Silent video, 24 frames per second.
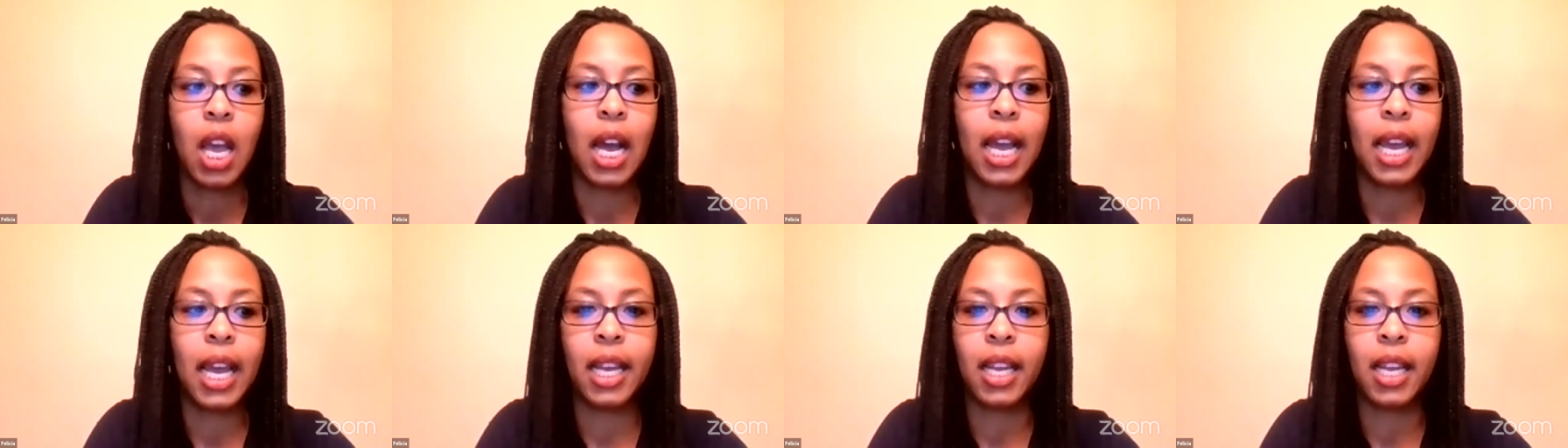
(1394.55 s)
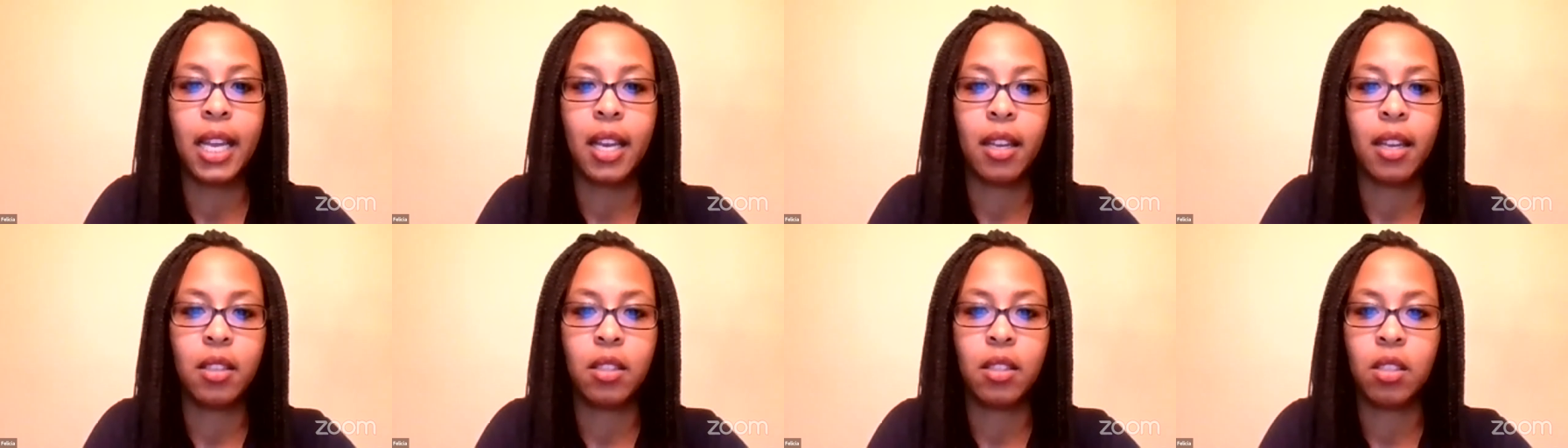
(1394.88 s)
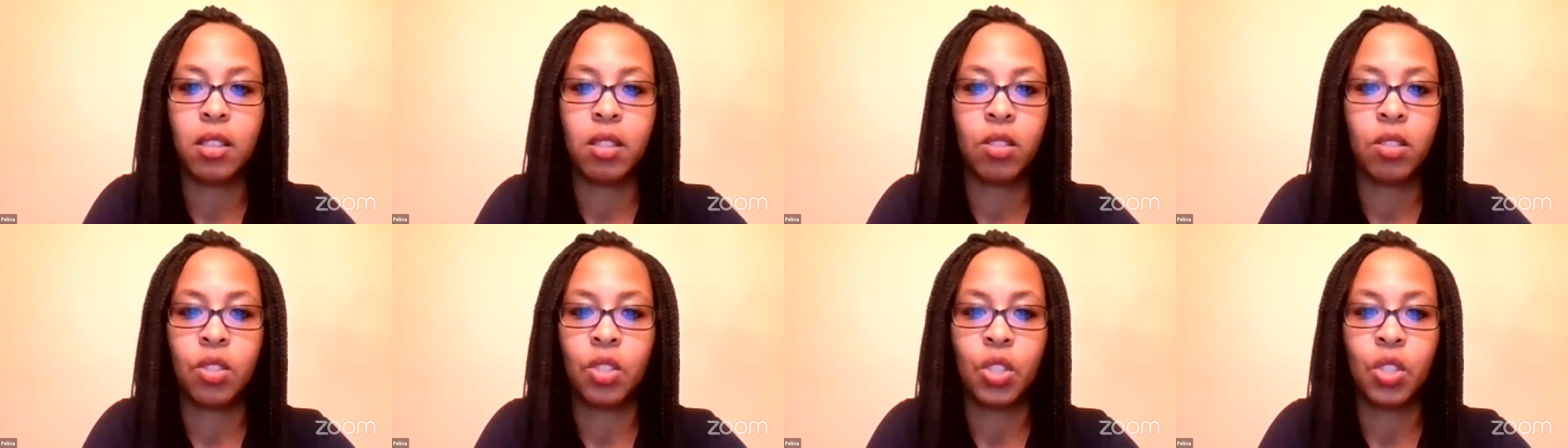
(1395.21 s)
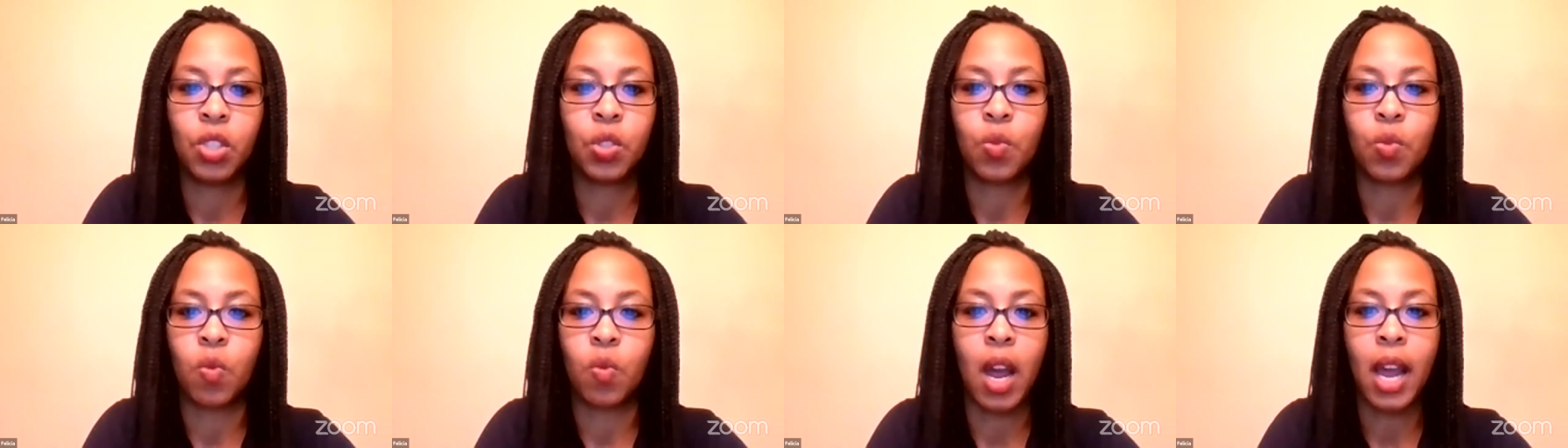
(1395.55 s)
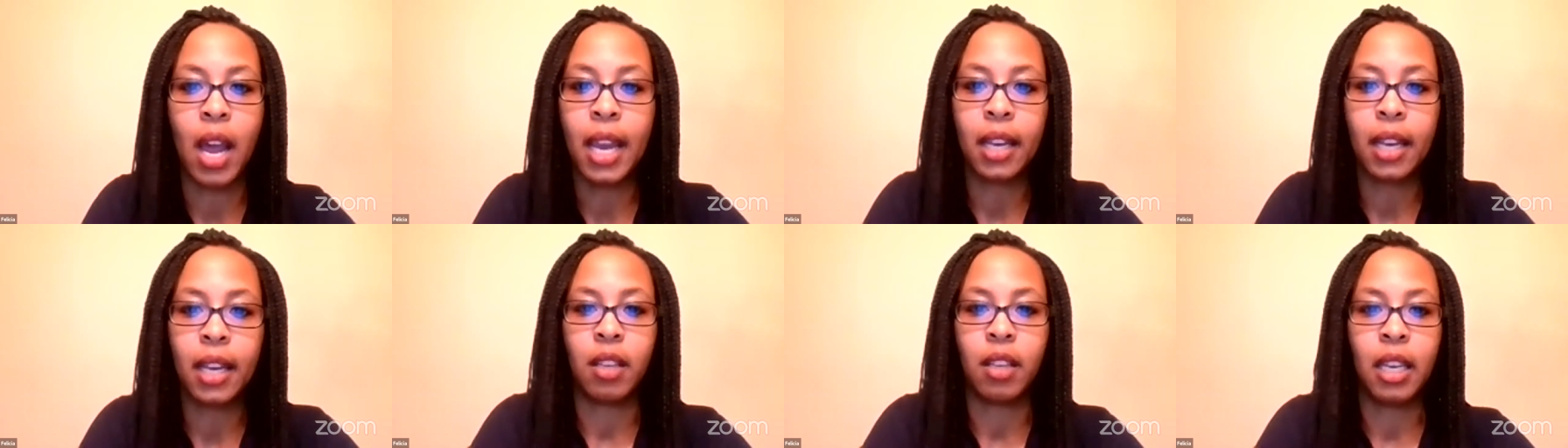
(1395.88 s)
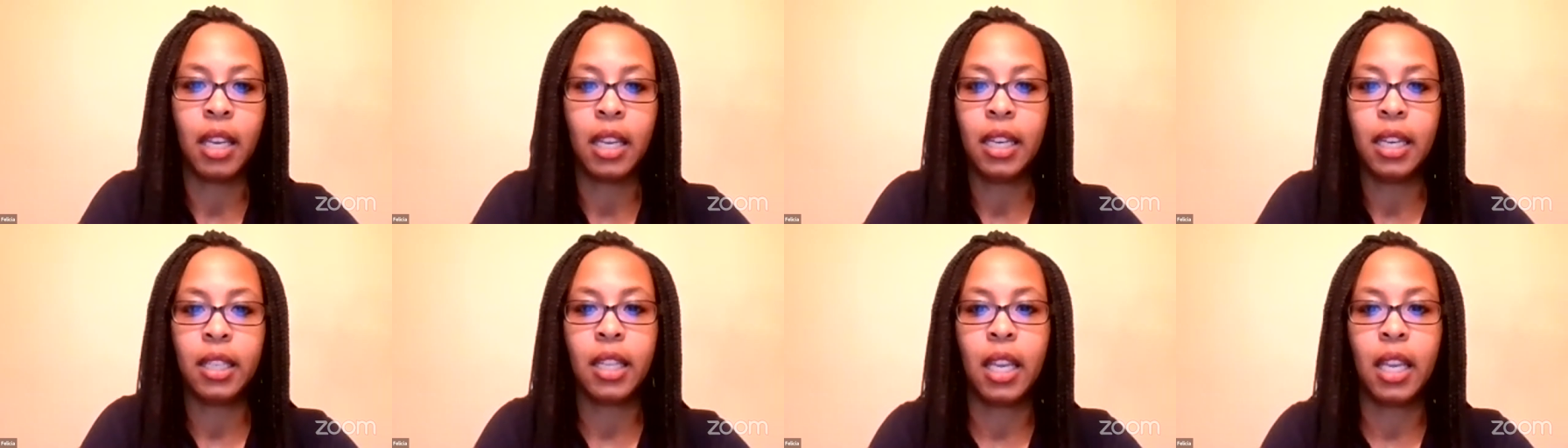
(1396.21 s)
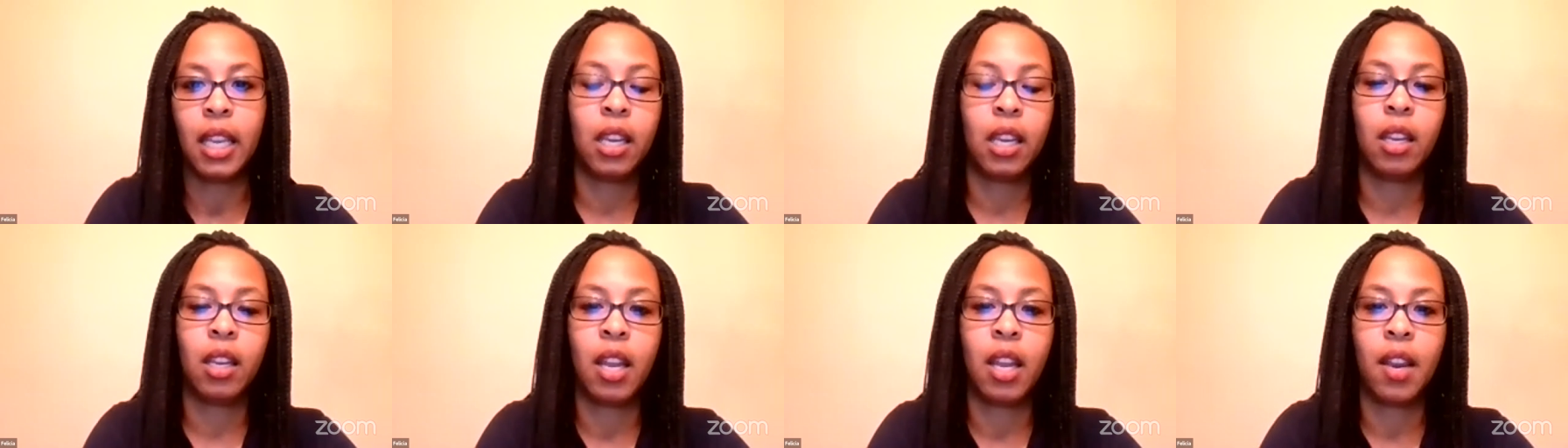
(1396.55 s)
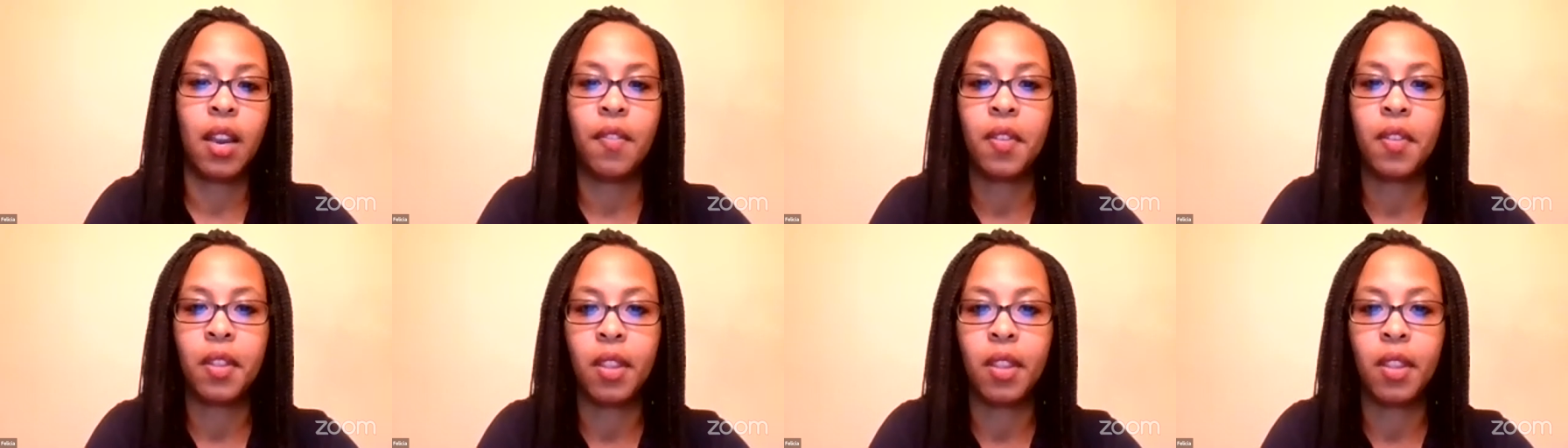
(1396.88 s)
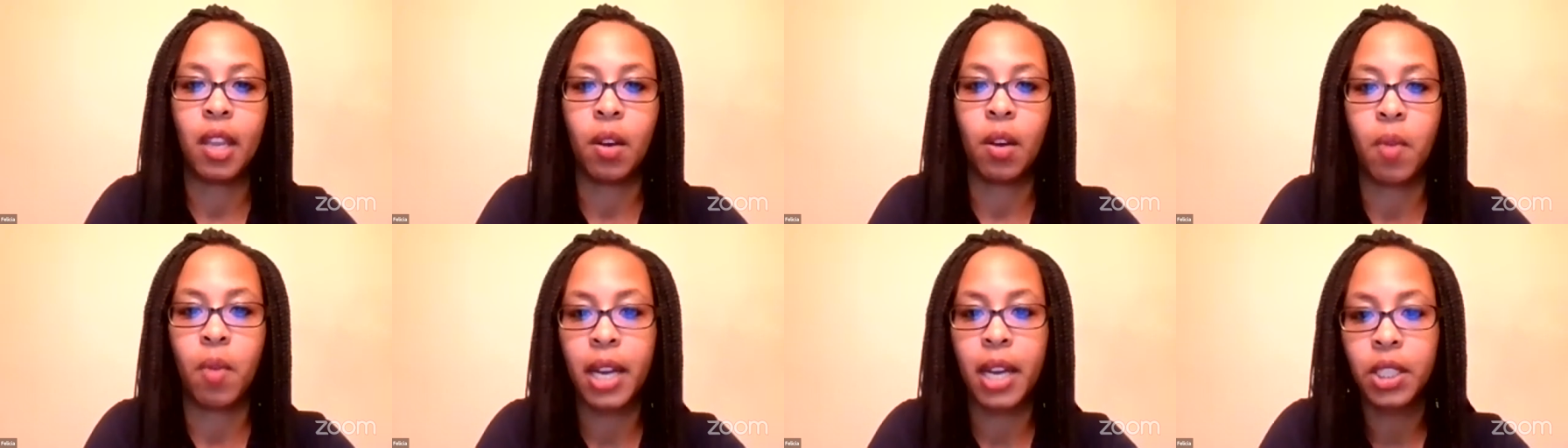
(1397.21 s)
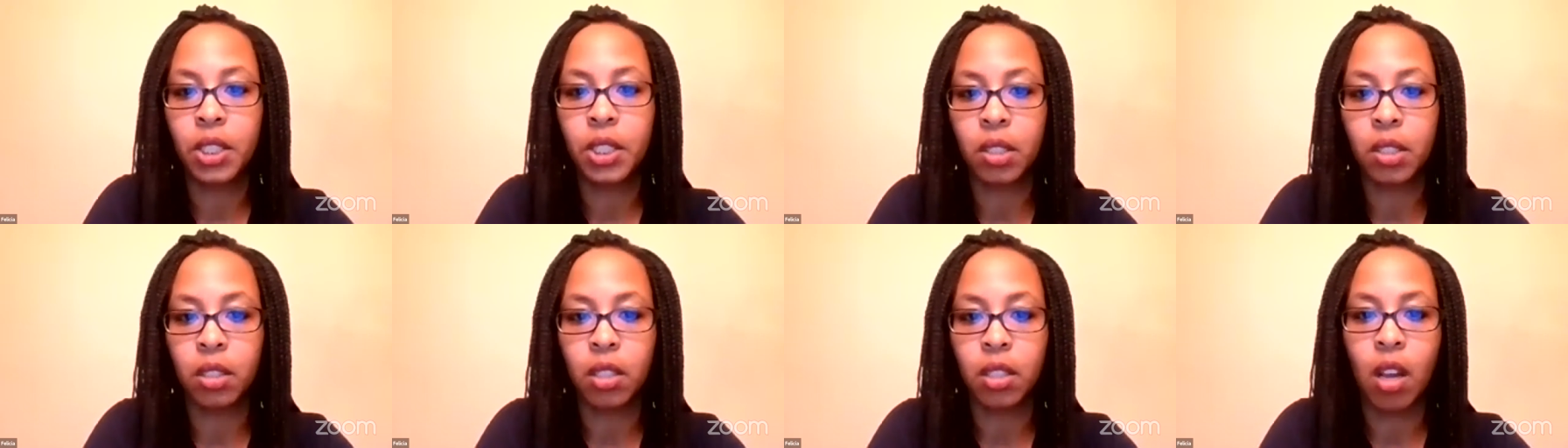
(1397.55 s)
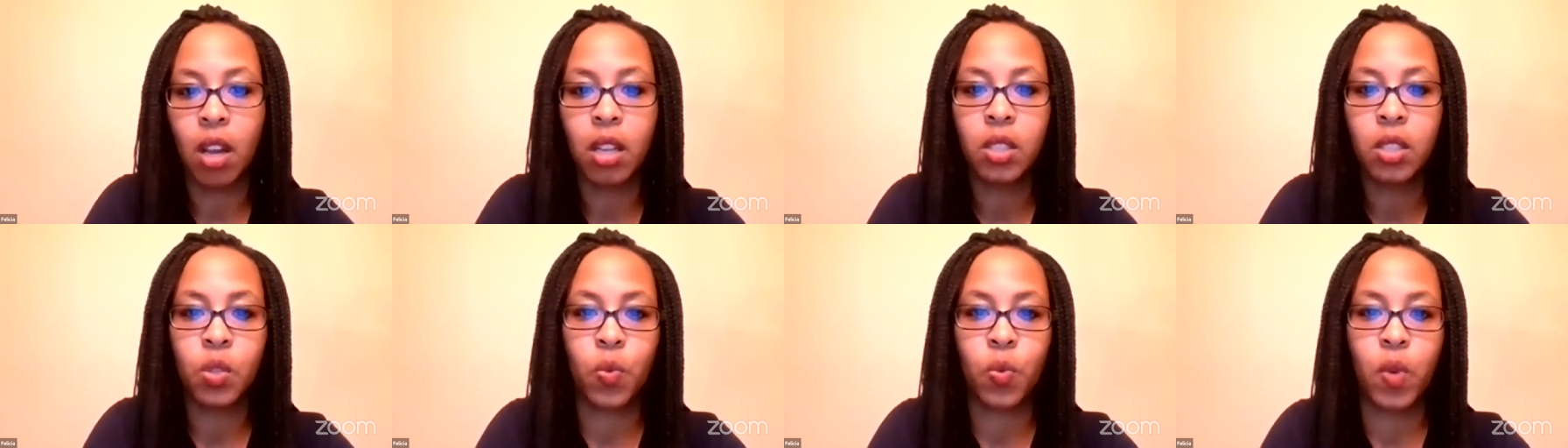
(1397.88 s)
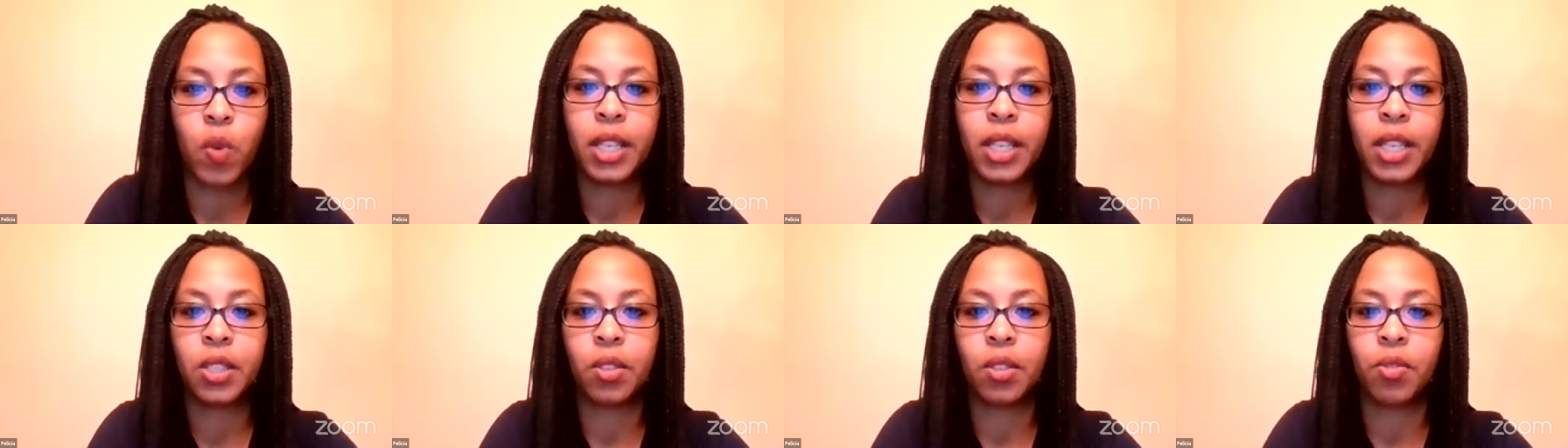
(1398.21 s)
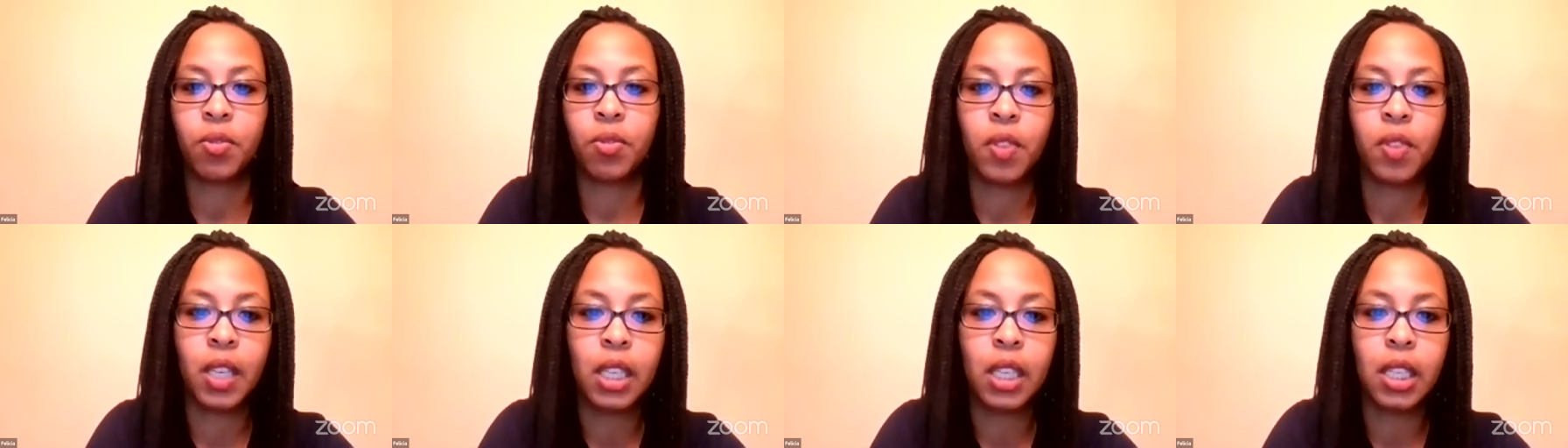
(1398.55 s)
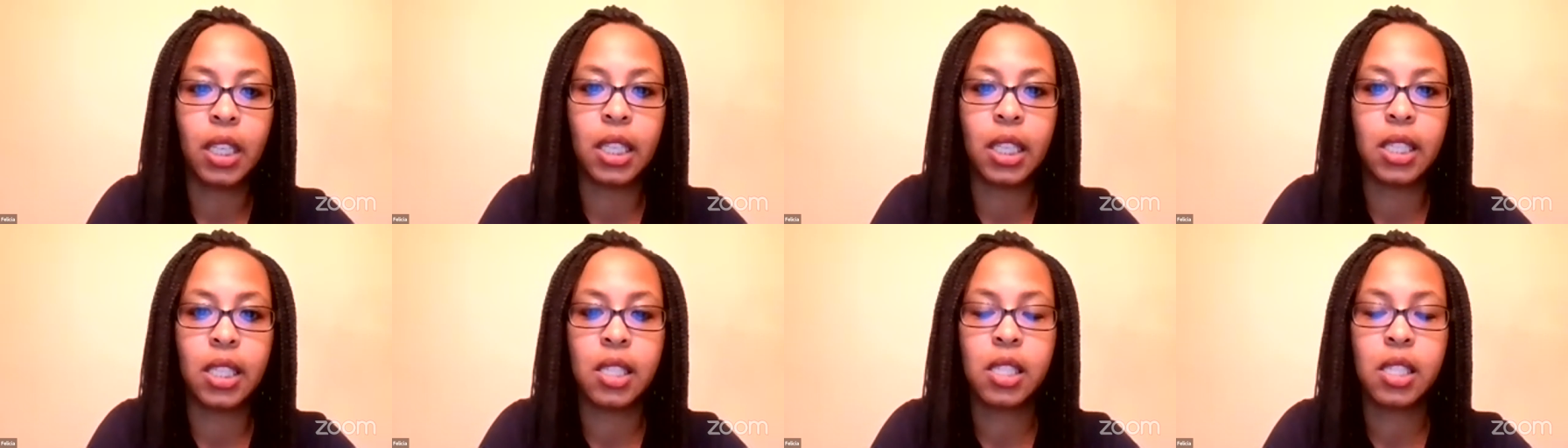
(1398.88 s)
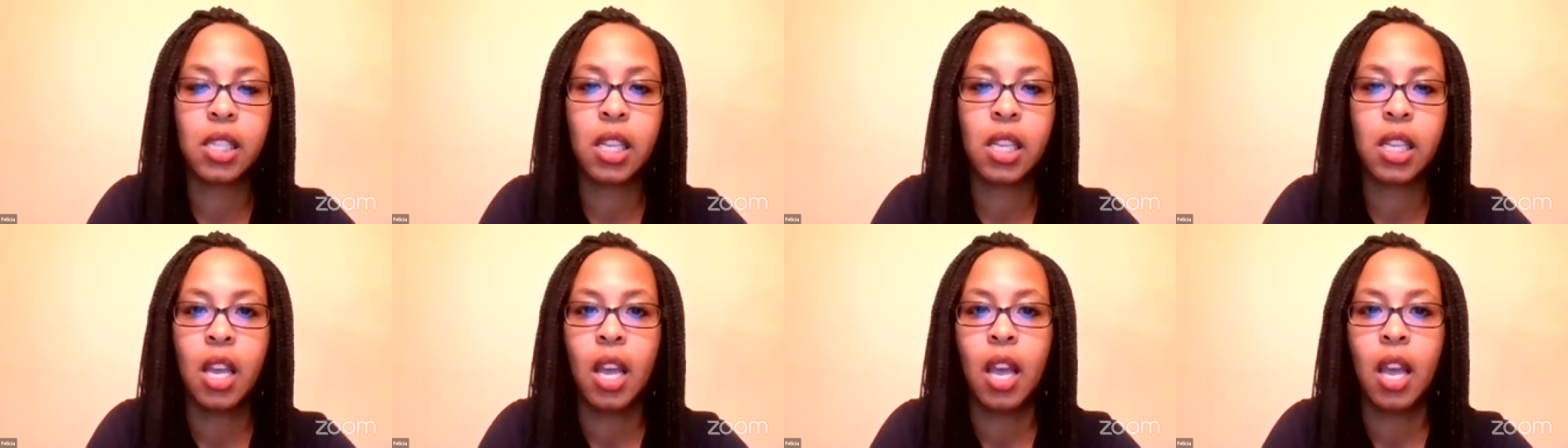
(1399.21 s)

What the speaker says: and just write anything and everything. Write your thoughts, write your feelings.